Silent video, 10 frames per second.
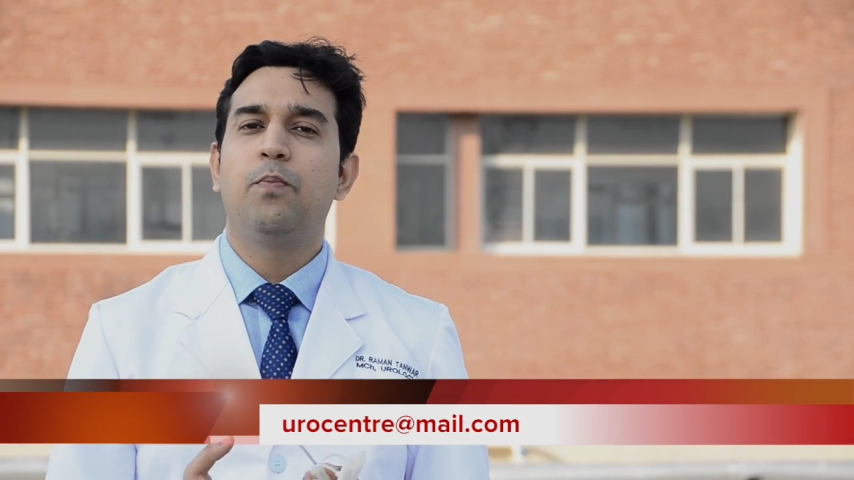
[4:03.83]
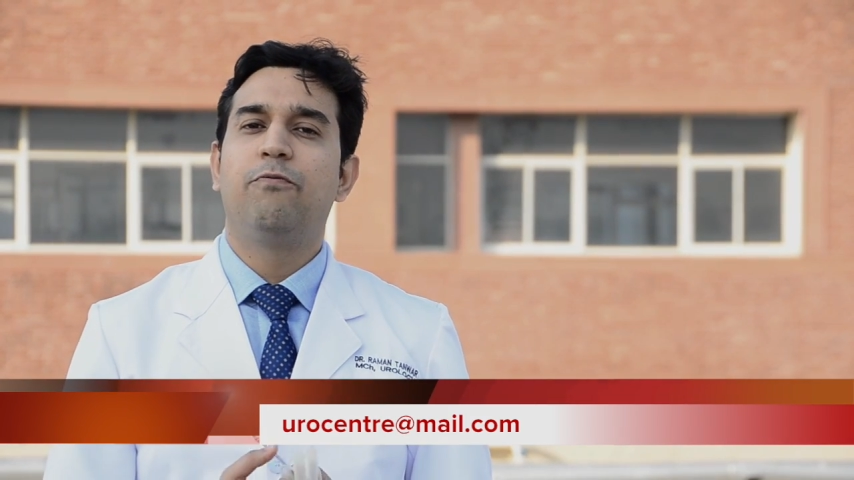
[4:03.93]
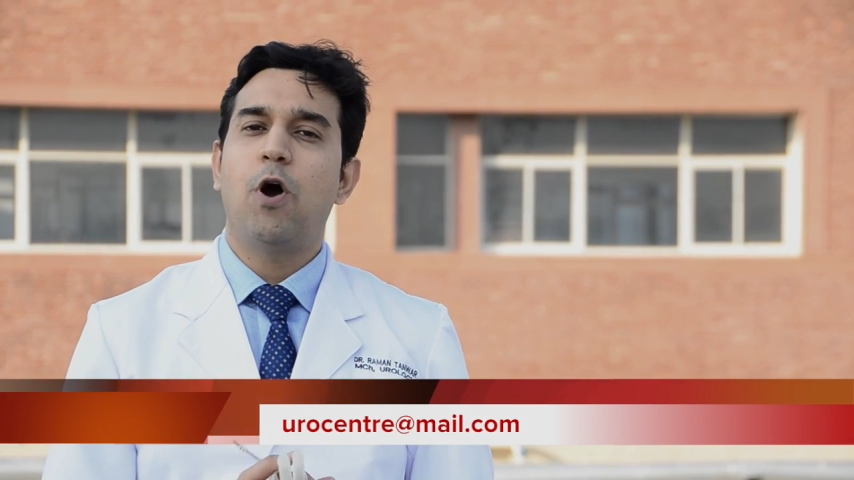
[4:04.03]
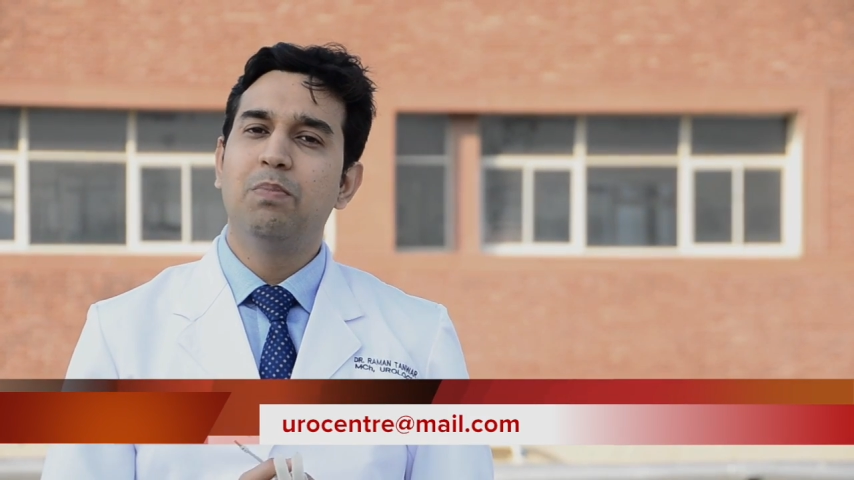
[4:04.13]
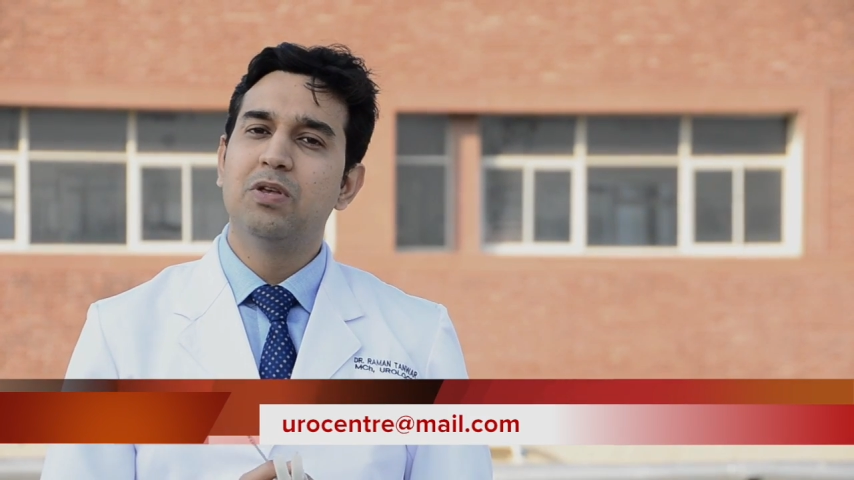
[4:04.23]

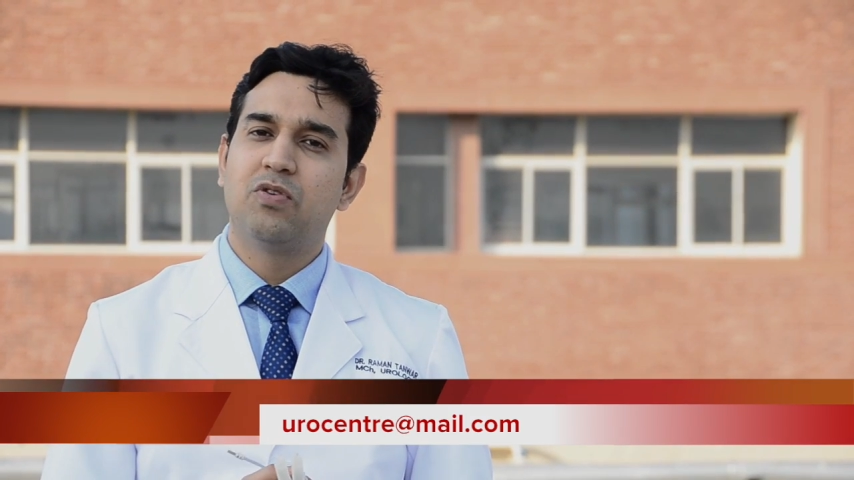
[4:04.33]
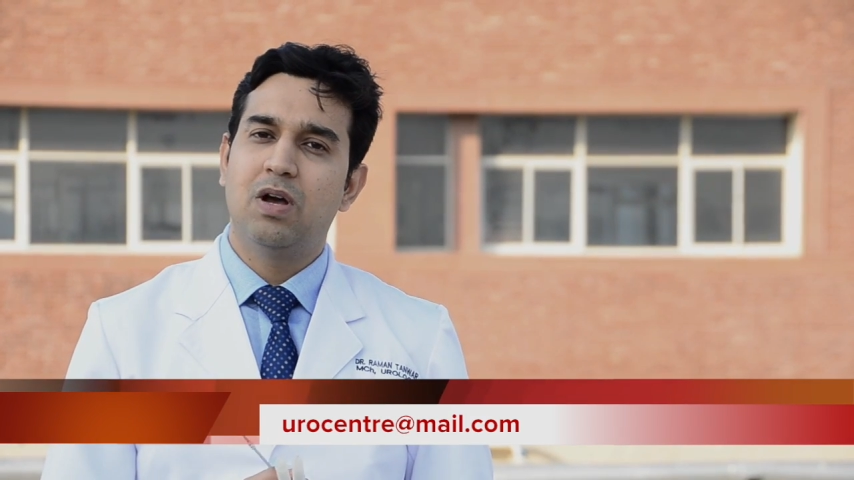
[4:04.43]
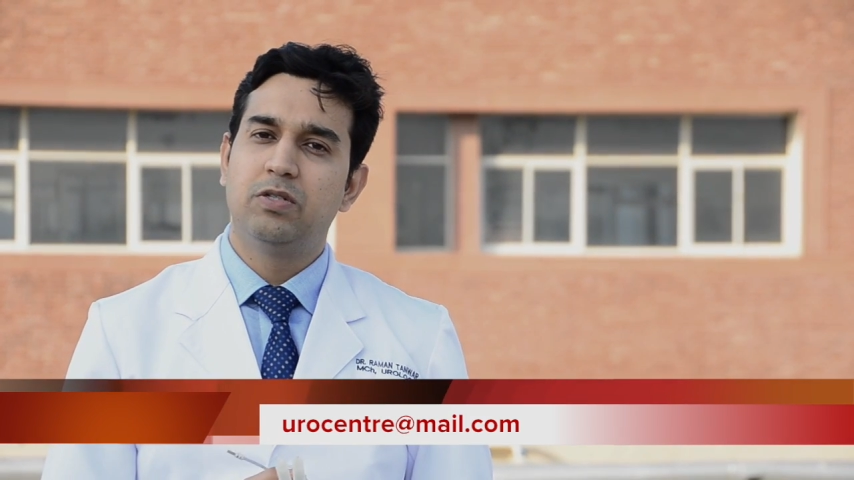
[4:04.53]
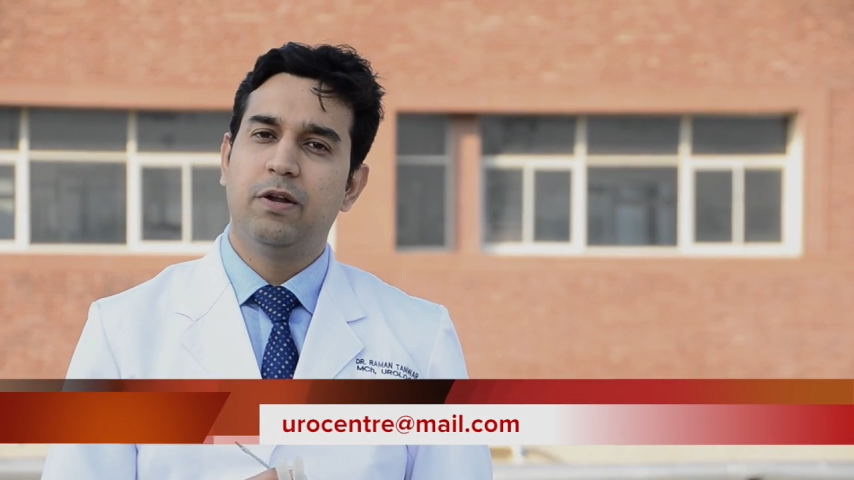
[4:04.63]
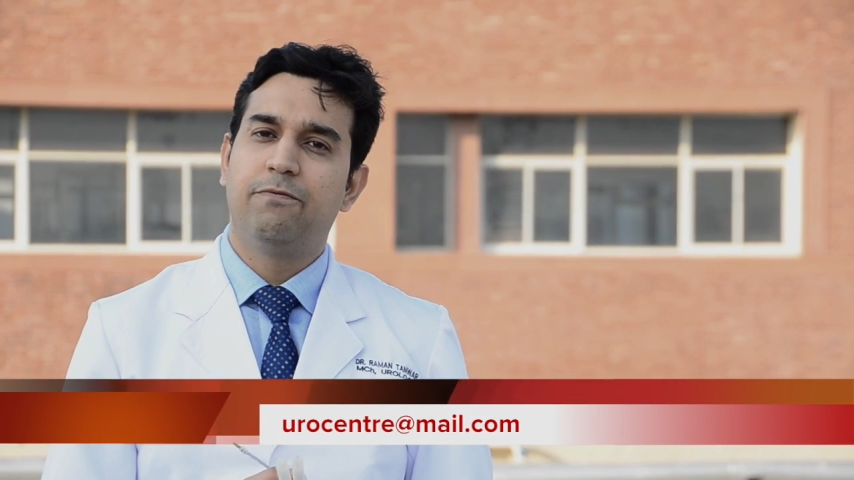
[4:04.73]
perform the
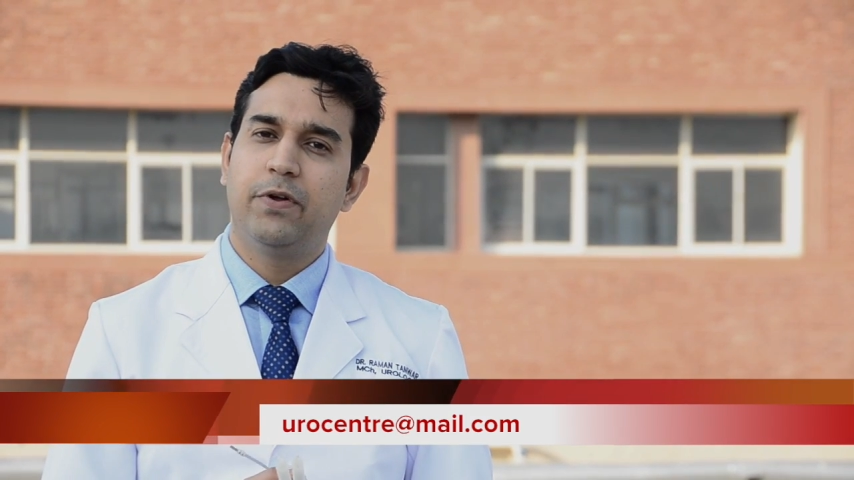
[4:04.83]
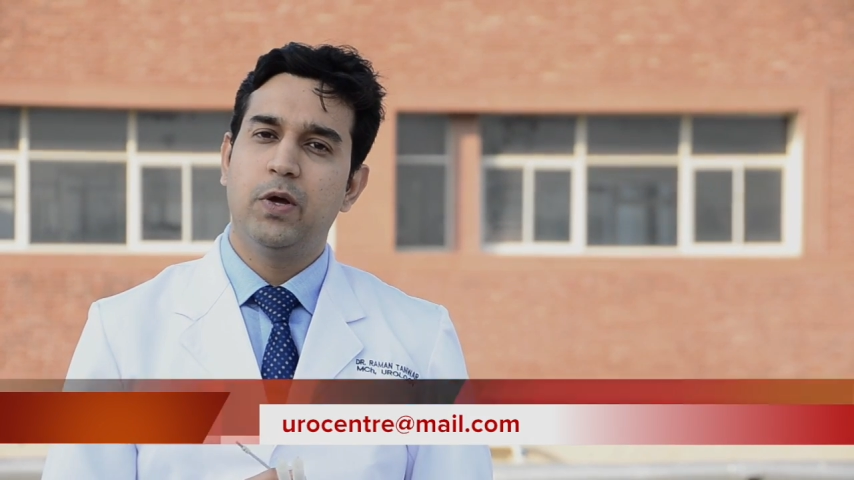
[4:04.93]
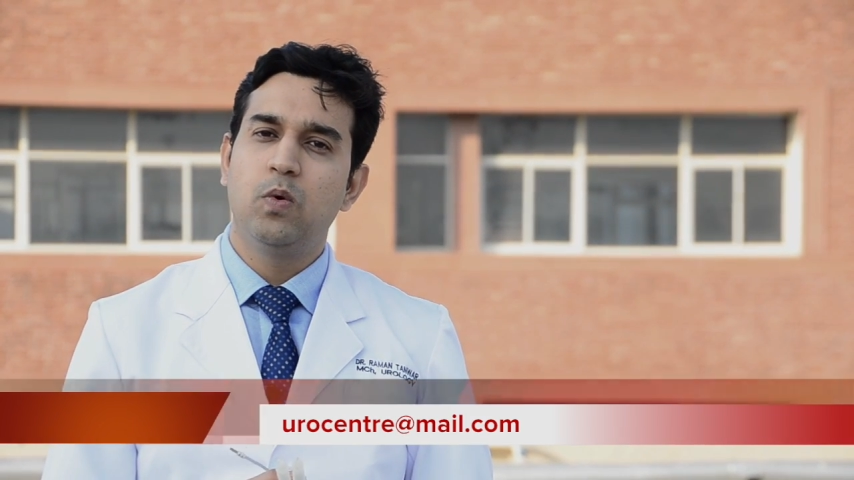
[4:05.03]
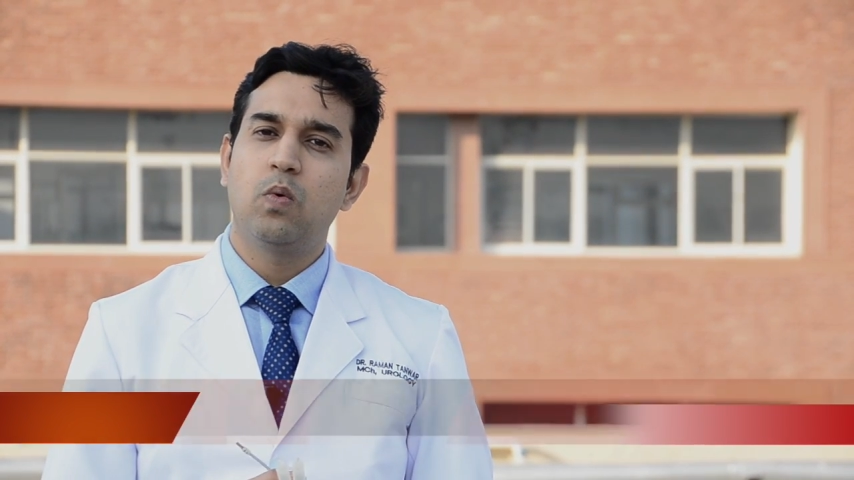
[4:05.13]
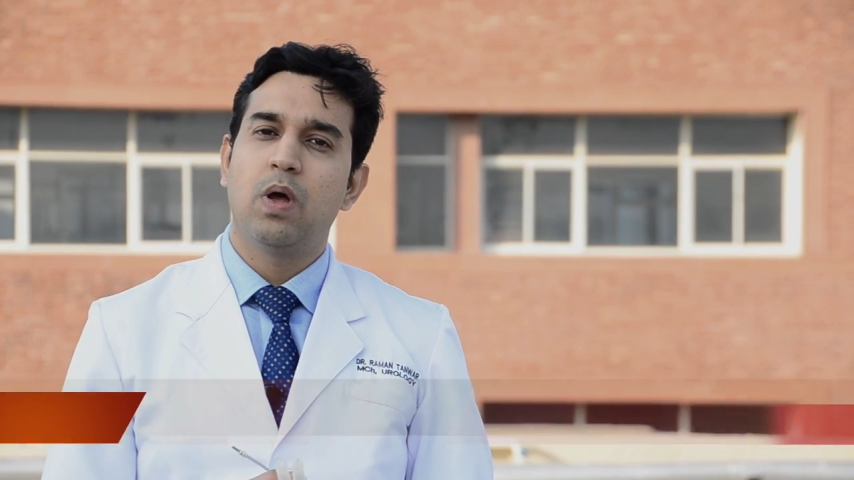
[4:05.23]
surgery for
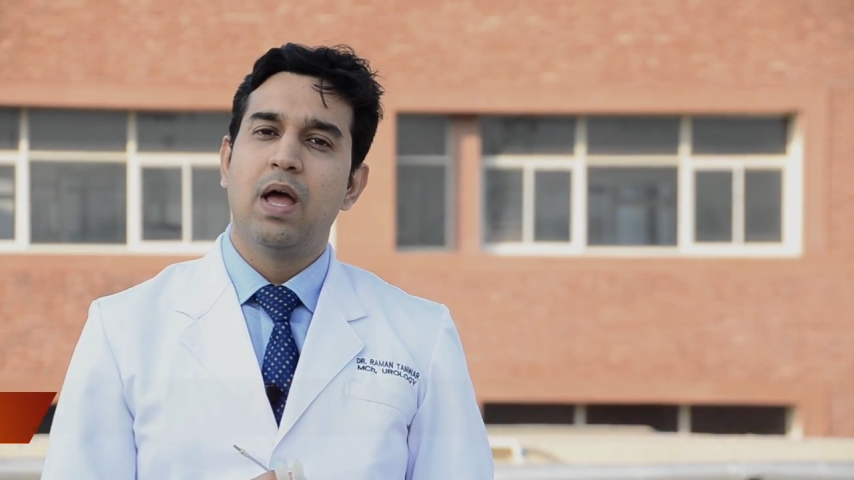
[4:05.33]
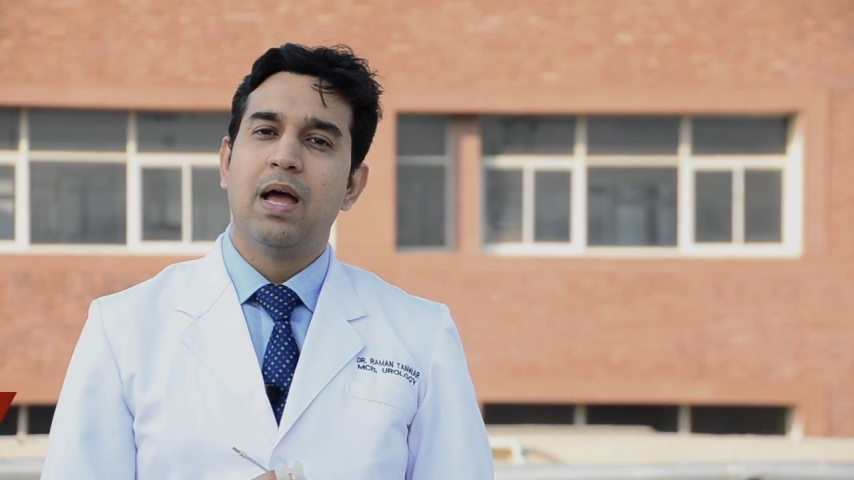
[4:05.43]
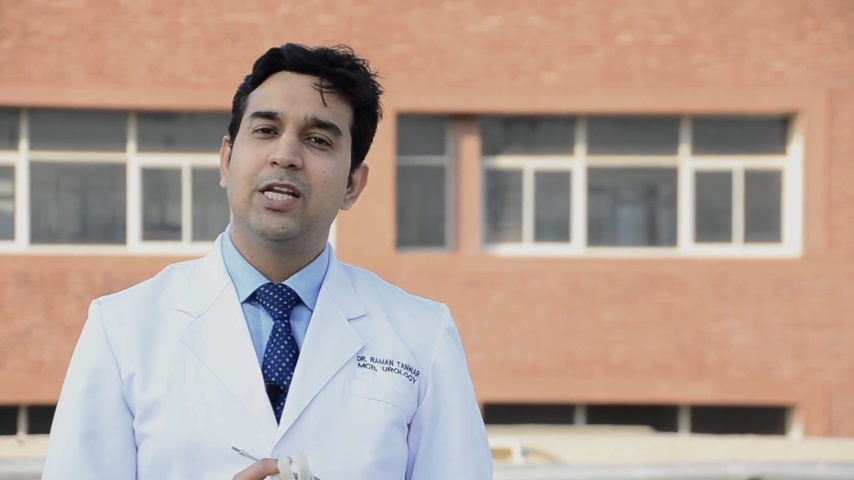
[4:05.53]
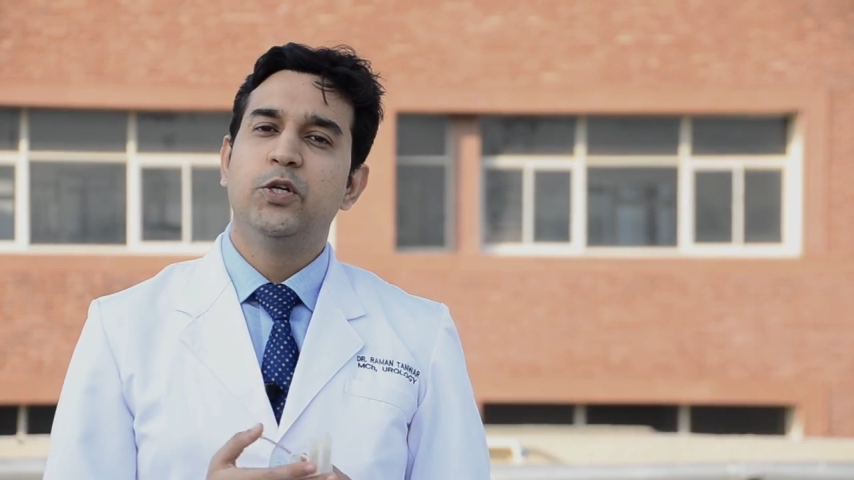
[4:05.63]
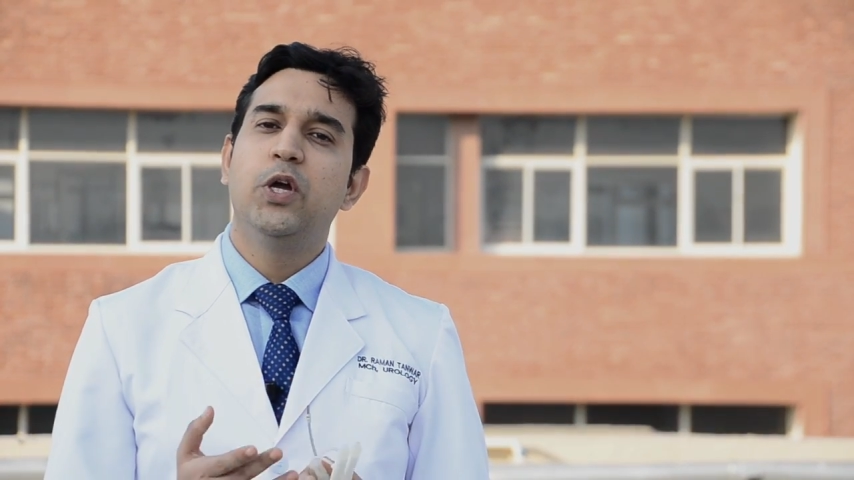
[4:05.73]
you to